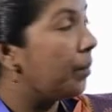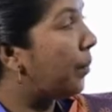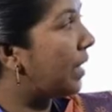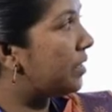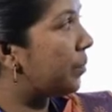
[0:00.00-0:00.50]

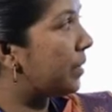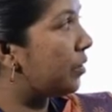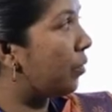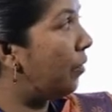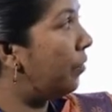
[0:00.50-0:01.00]
partial
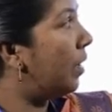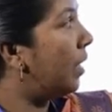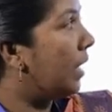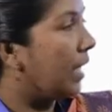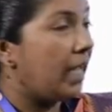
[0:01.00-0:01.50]
pressure of
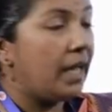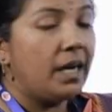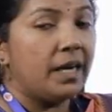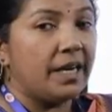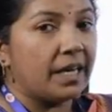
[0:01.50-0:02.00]
A
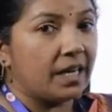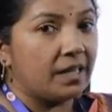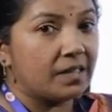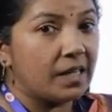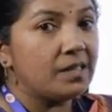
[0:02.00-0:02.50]

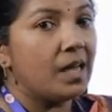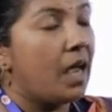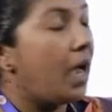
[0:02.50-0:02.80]
decreases,